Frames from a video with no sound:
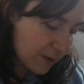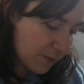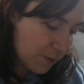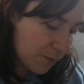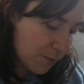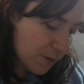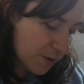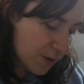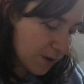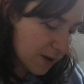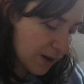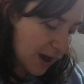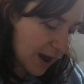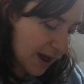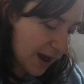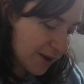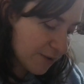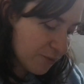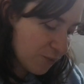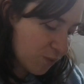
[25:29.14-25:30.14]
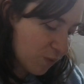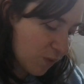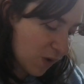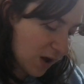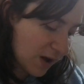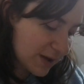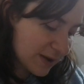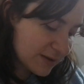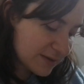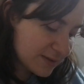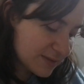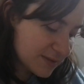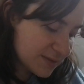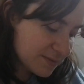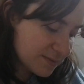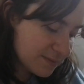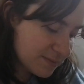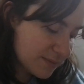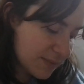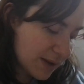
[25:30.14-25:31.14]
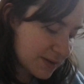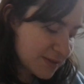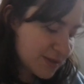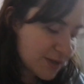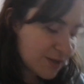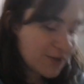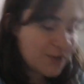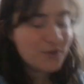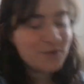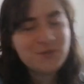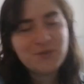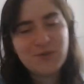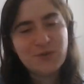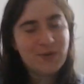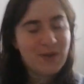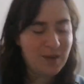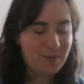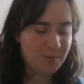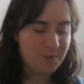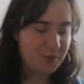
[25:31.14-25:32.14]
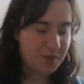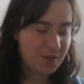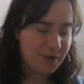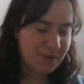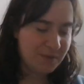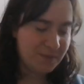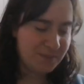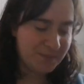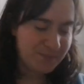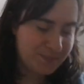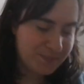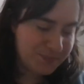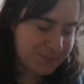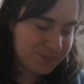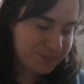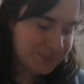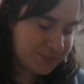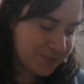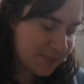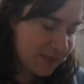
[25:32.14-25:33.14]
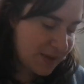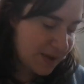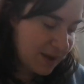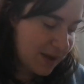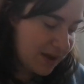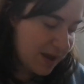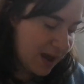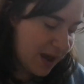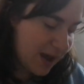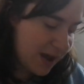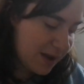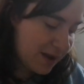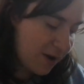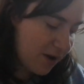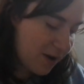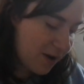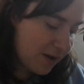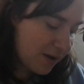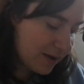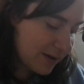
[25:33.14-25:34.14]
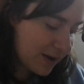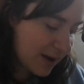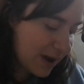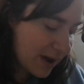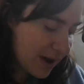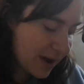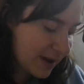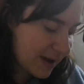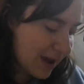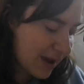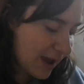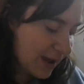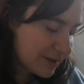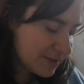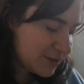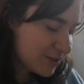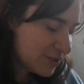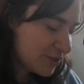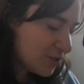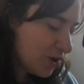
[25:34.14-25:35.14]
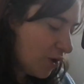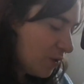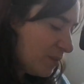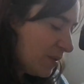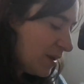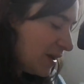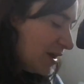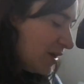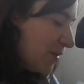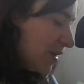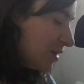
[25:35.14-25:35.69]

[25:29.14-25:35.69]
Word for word: Or I was until you two came along. Hang on, I had so many